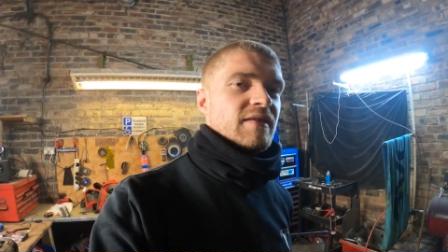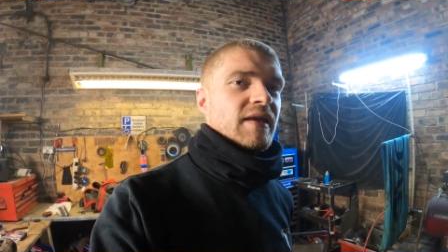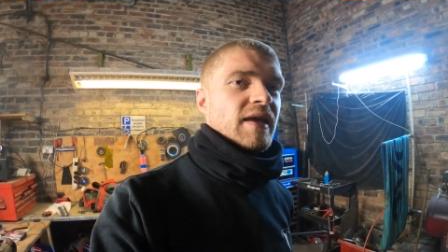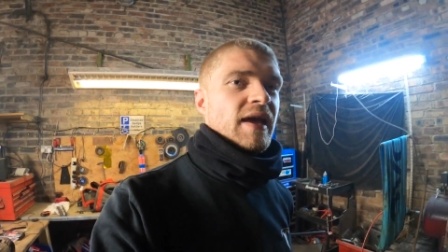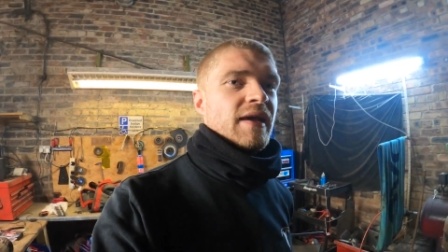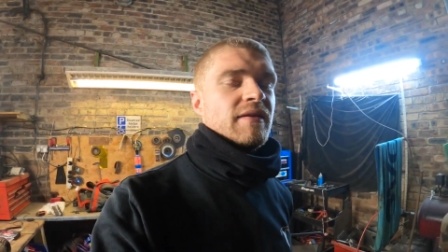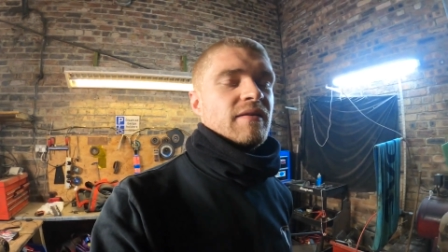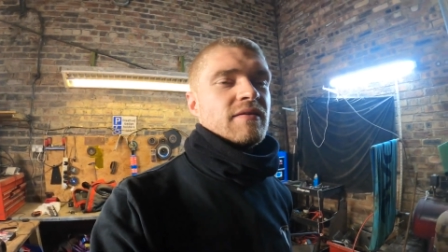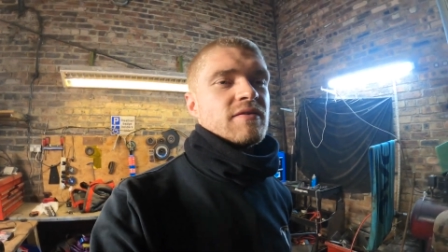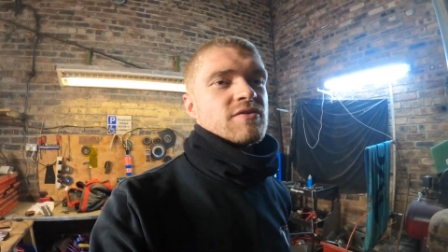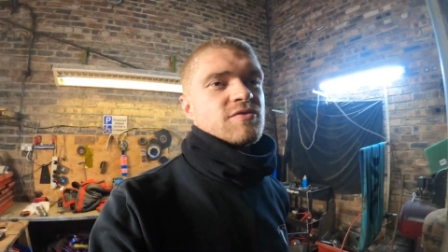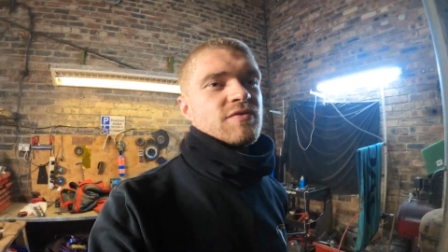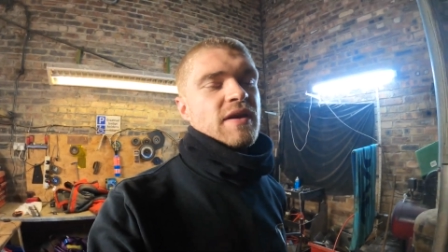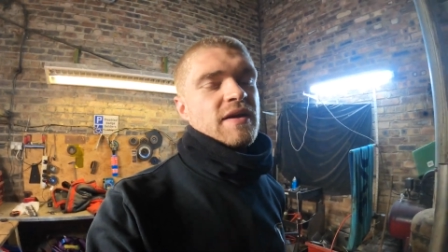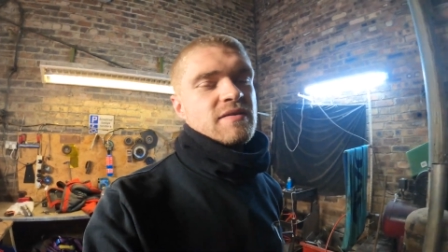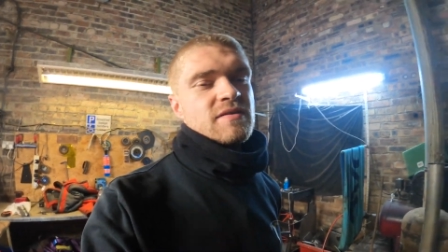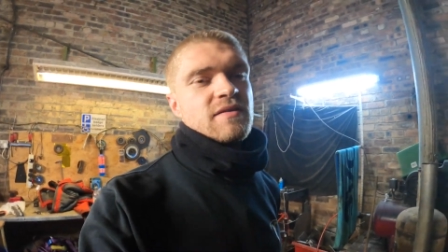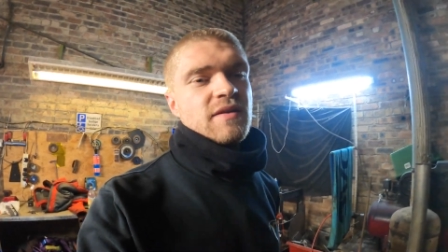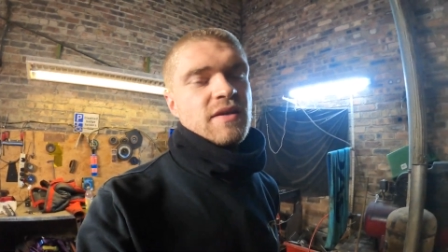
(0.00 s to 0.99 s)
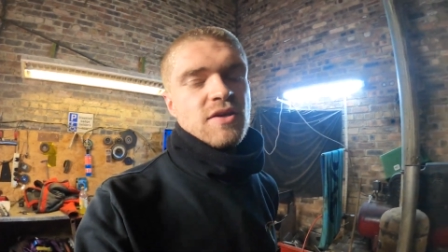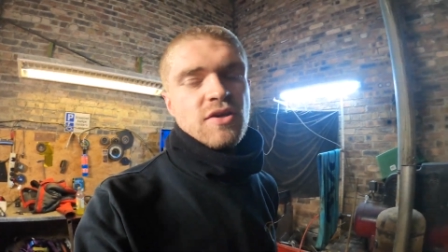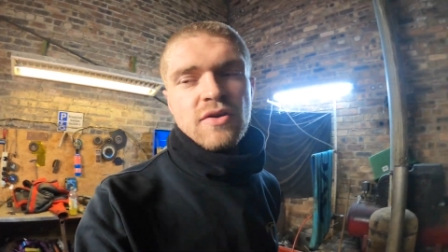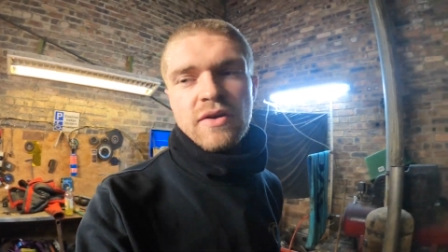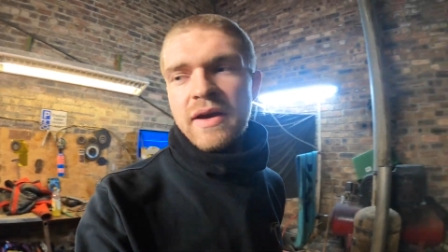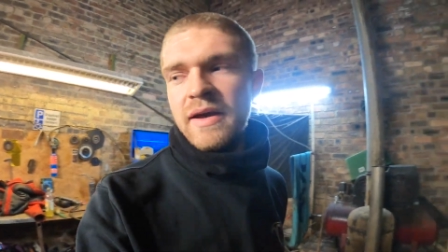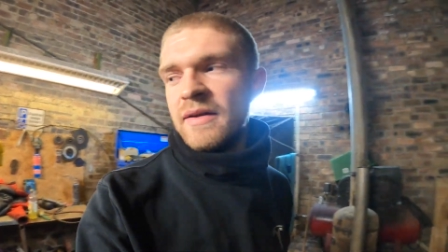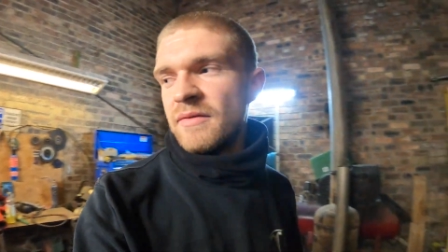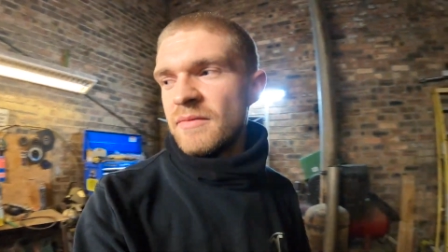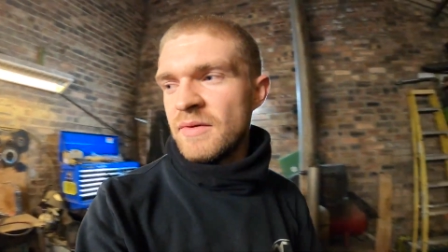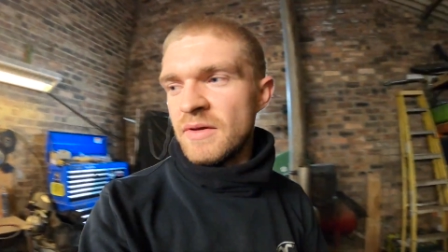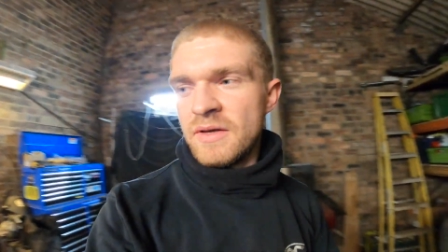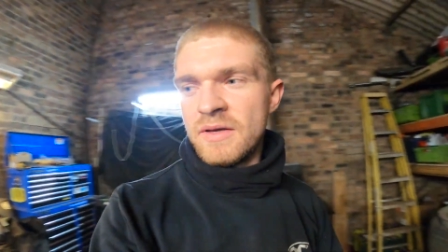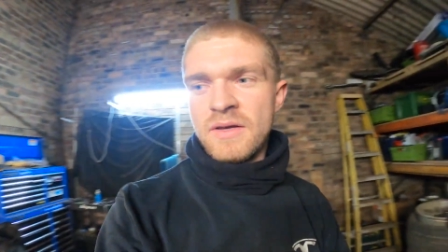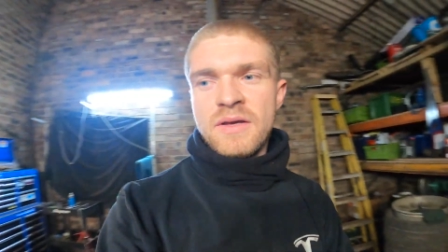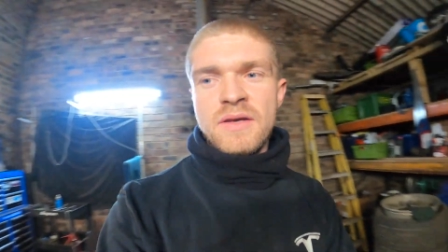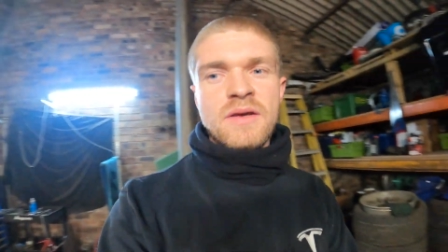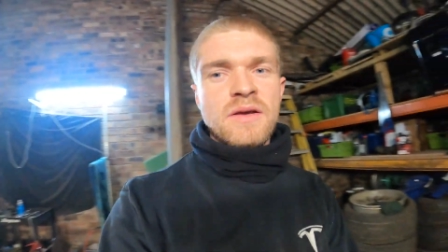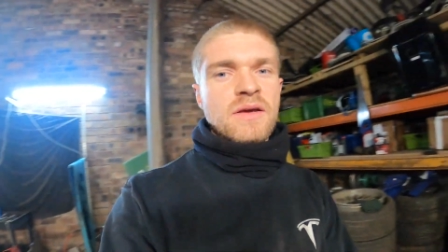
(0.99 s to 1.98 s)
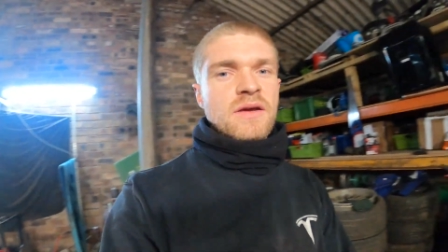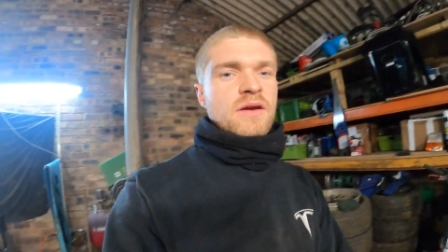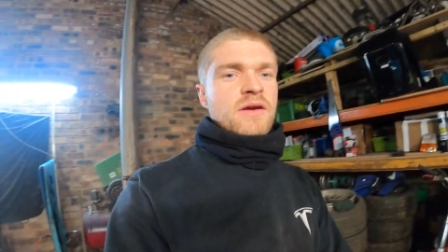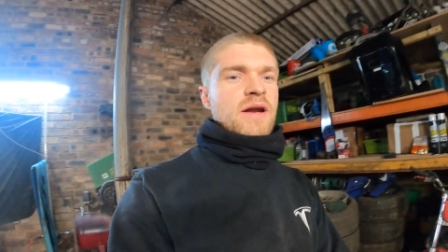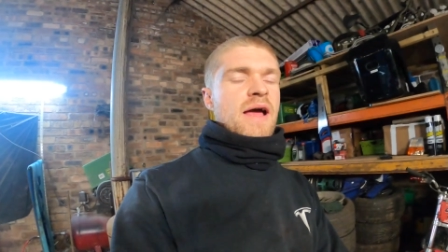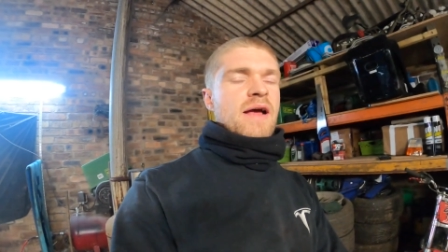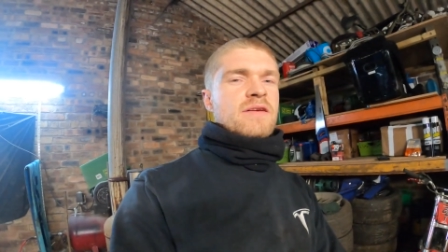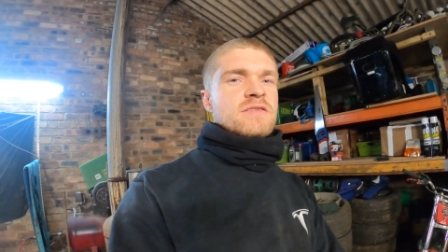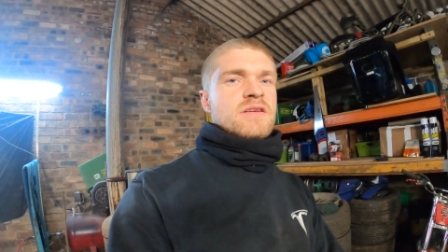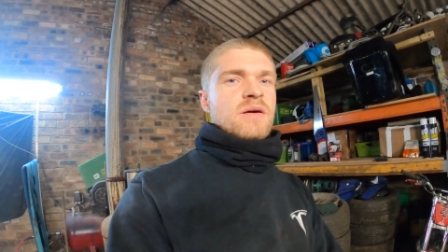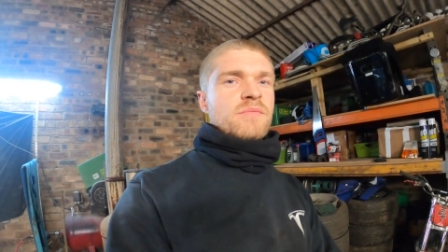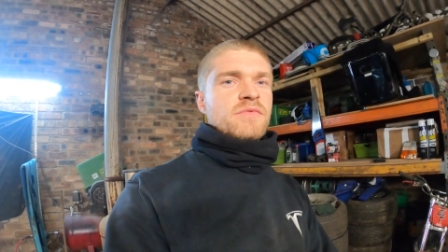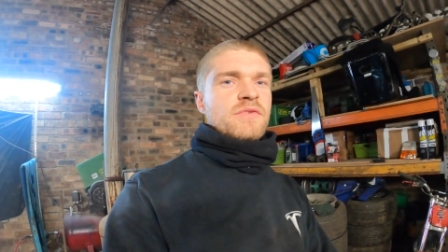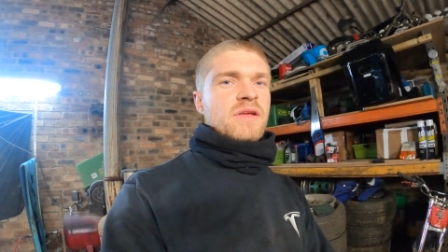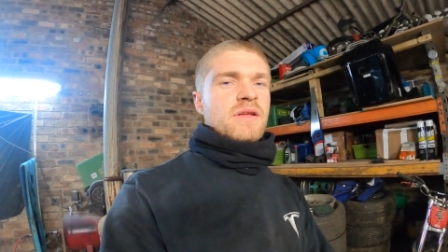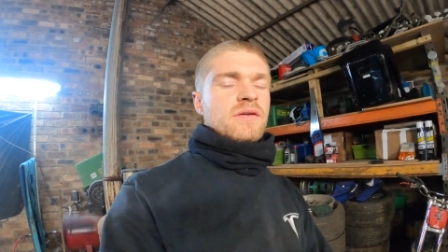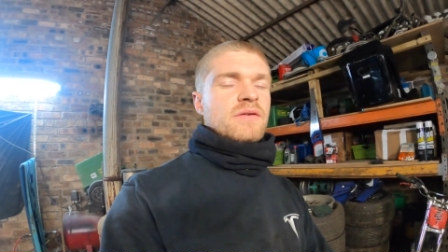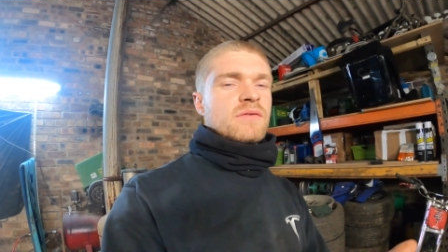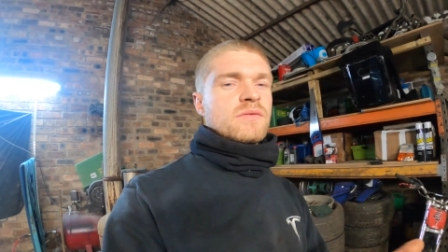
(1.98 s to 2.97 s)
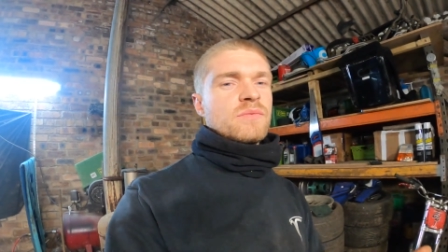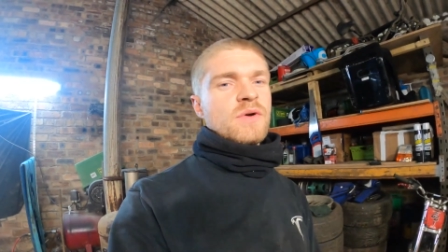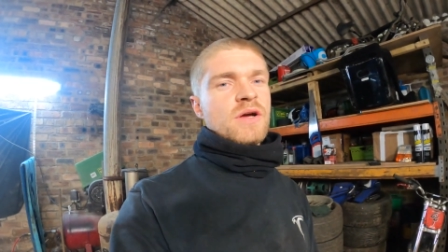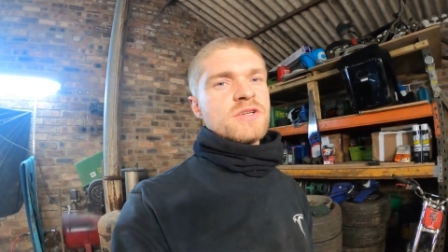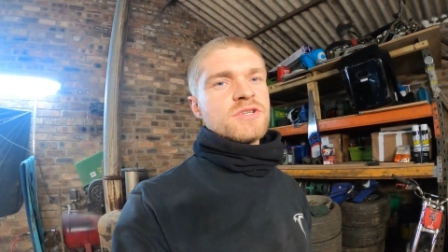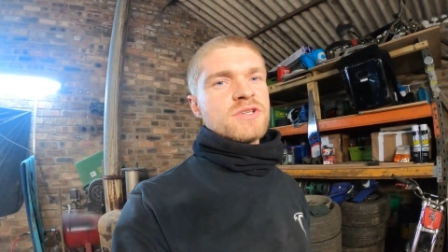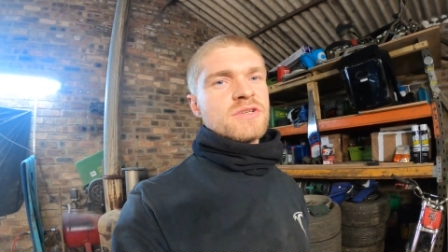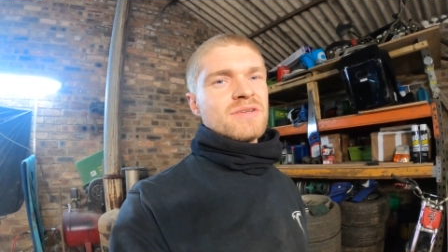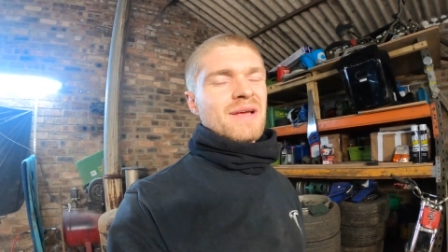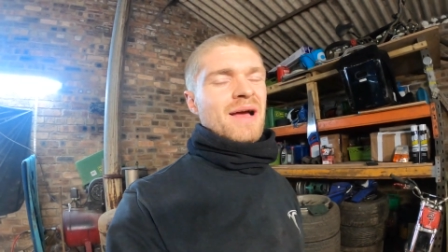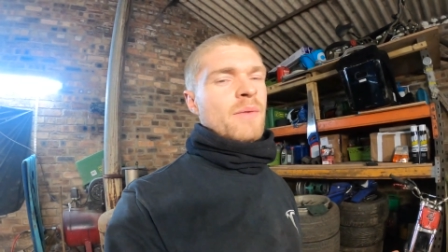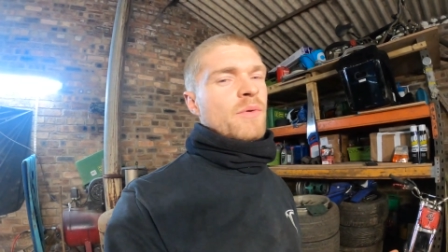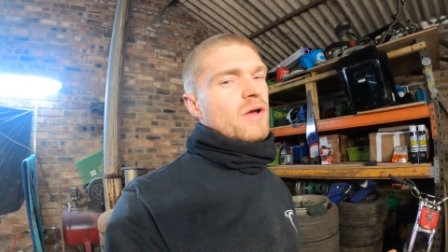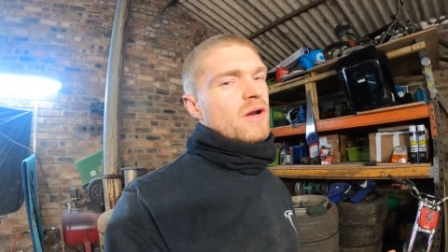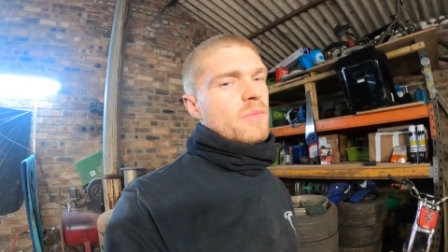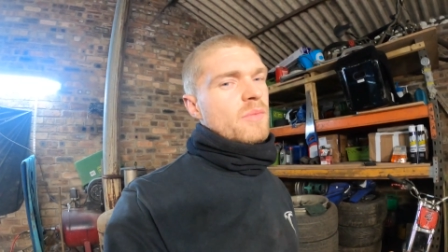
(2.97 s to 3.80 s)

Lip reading: then there's risk that you can crack something, which I'm going